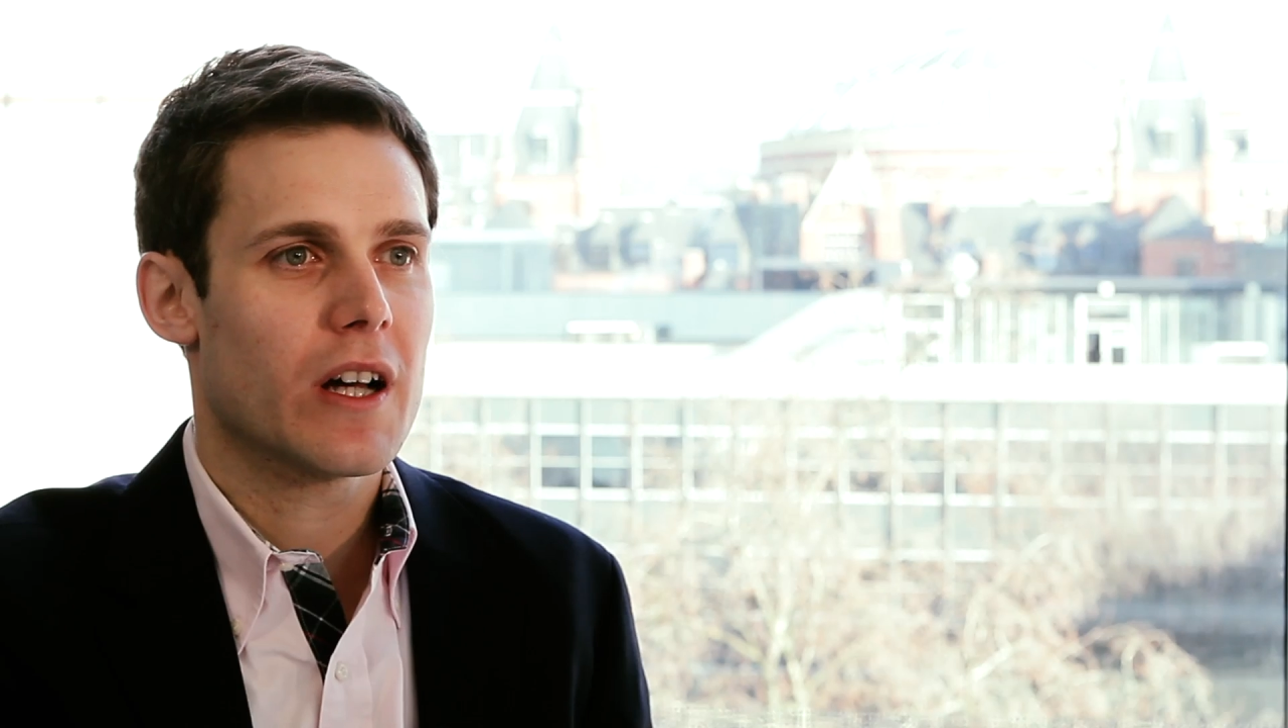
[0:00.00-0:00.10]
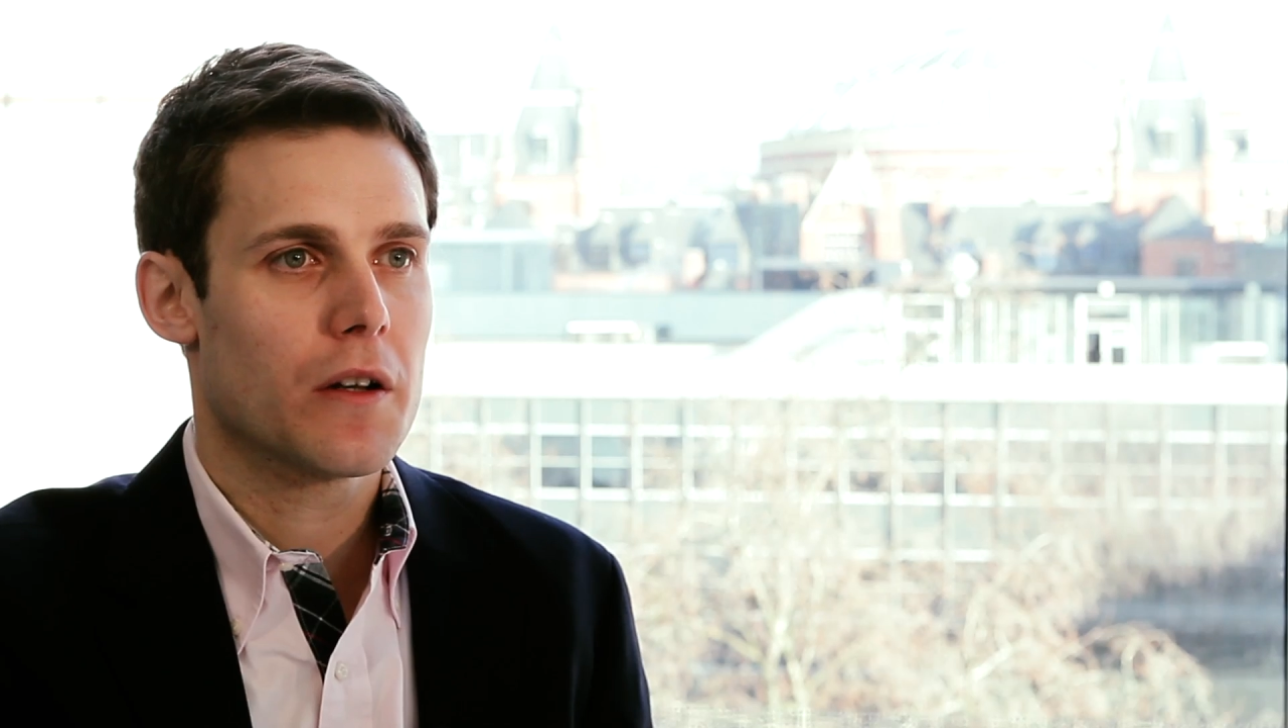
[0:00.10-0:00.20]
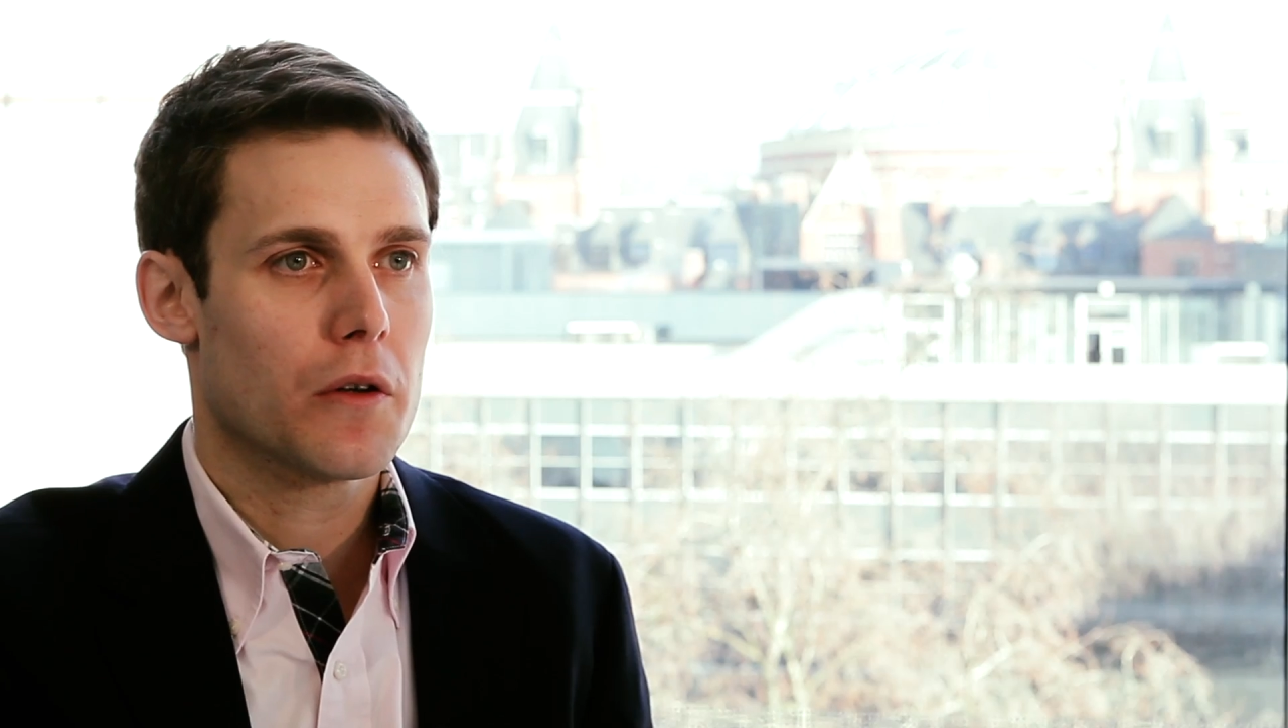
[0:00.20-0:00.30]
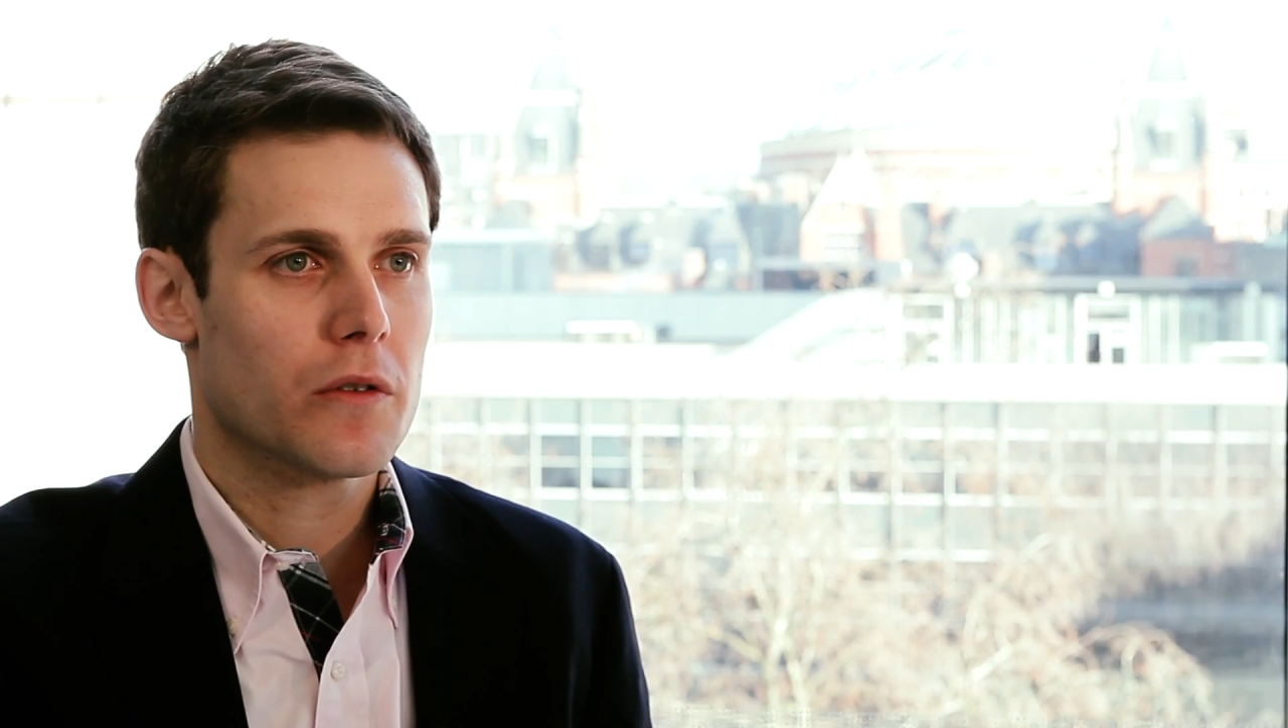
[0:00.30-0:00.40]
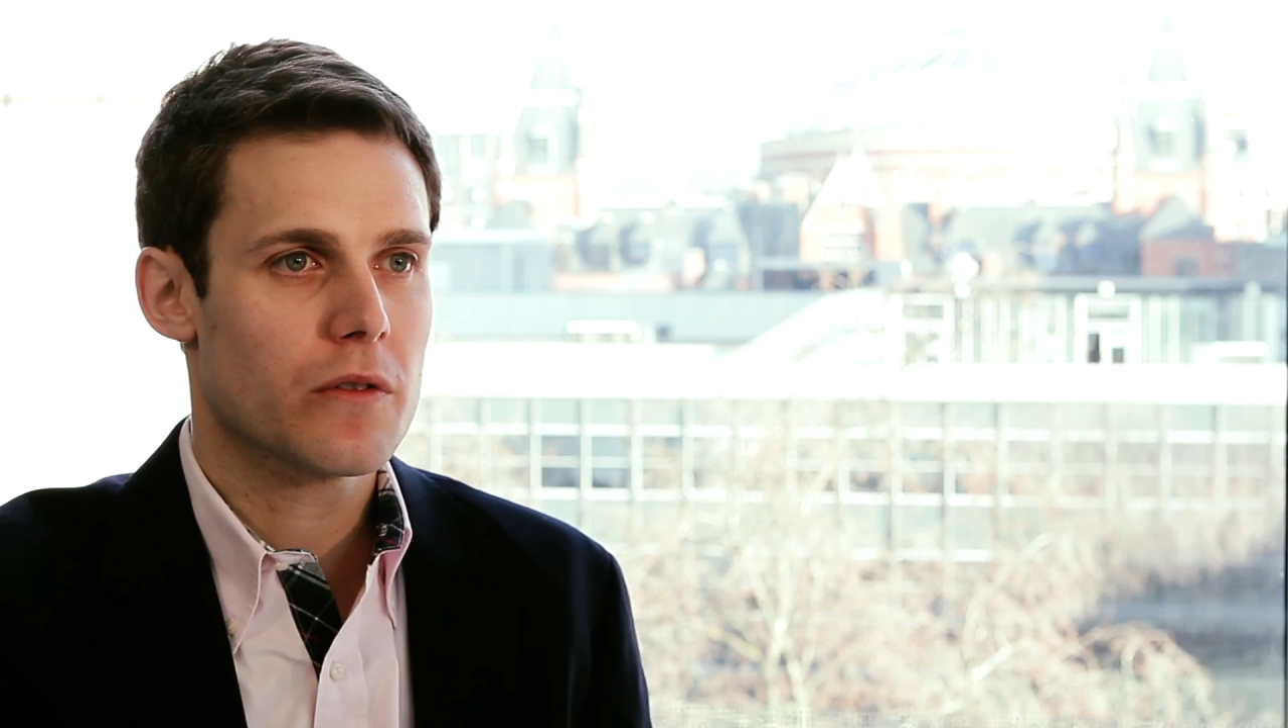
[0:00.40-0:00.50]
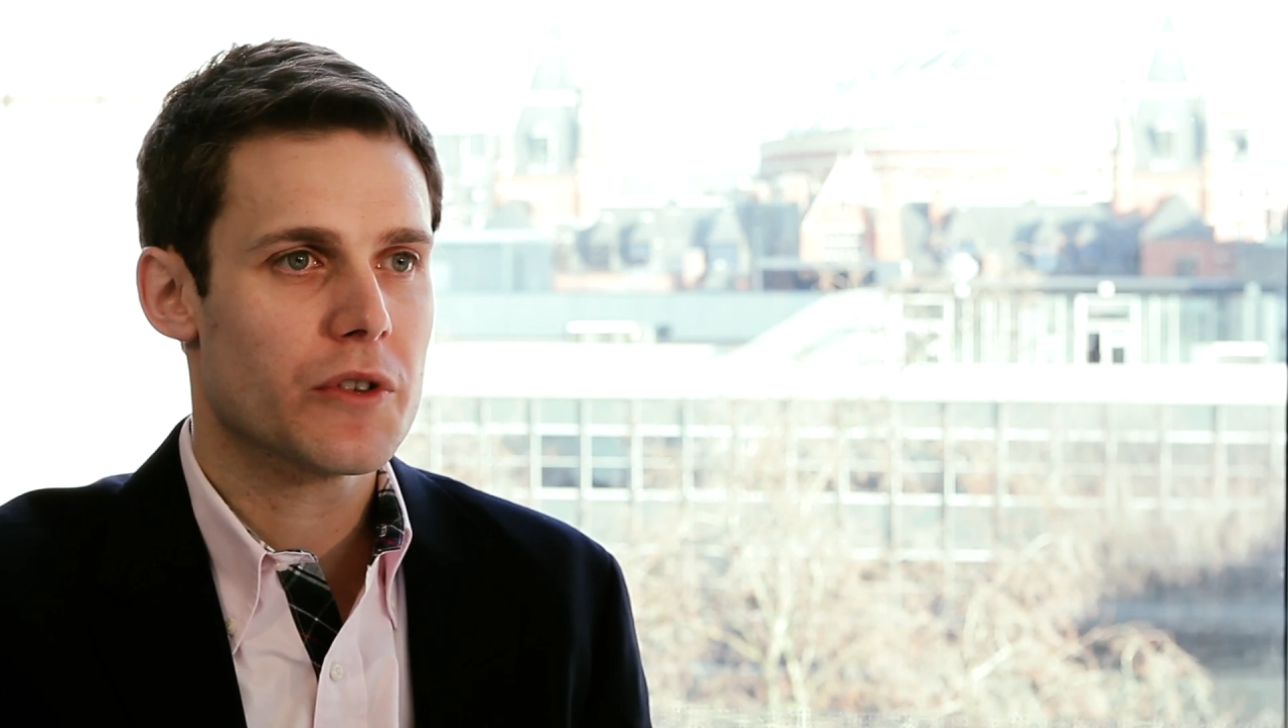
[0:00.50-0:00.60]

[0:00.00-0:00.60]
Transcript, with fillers: our uh, local